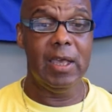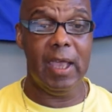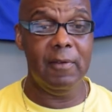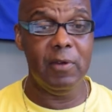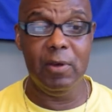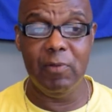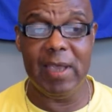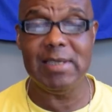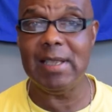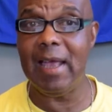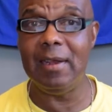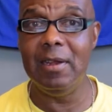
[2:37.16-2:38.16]
Every
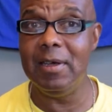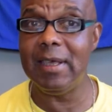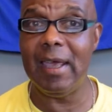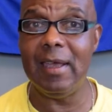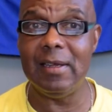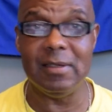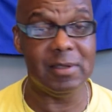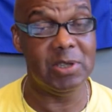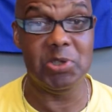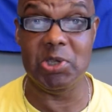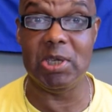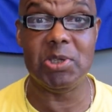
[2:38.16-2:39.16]
race I look at,
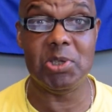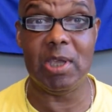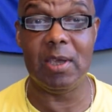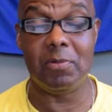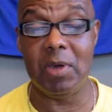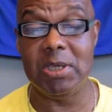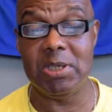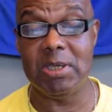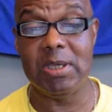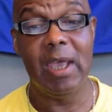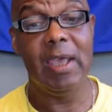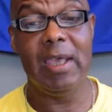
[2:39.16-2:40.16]
the 6 stake
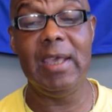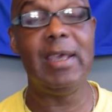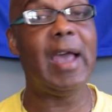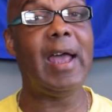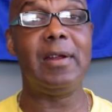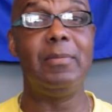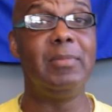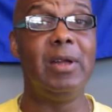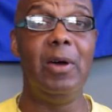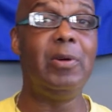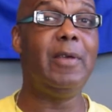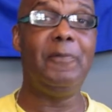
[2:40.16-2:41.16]
races, he got them
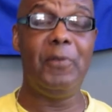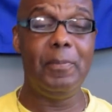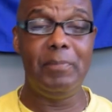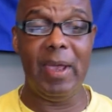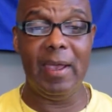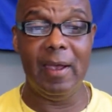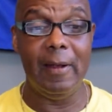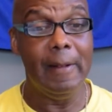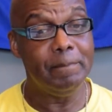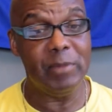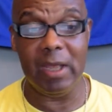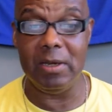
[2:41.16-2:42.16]
loaded for bear.
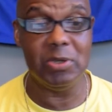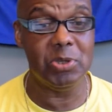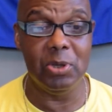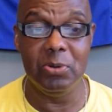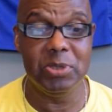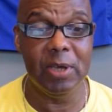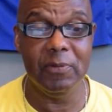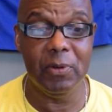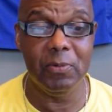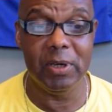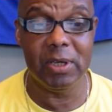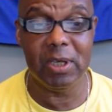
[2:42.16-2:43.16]
And it's no
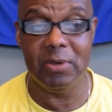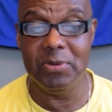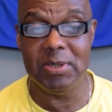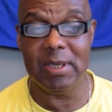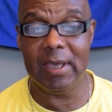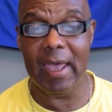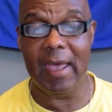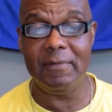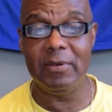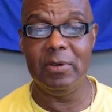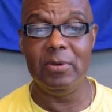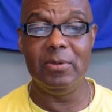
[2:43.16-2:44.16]
different with Acoustic
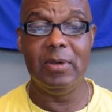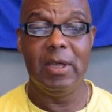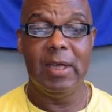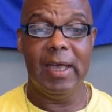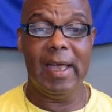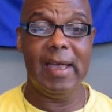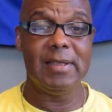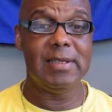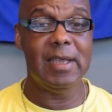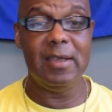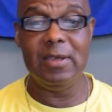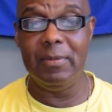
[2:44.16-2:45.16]
Avenue. I
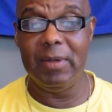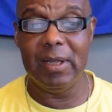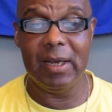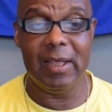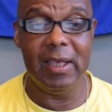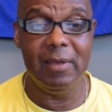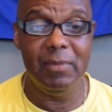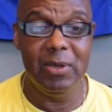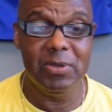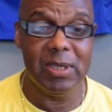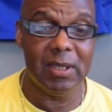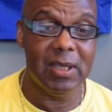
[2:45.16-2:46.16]
tell you, McLean
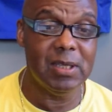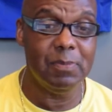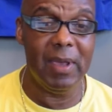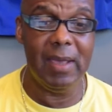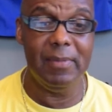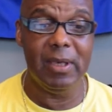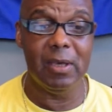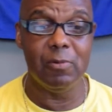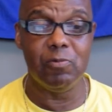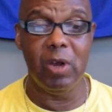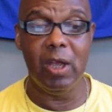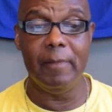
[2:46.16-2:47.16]
Music, this baby
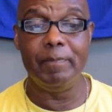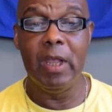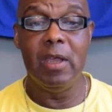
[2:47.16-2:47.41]
can run.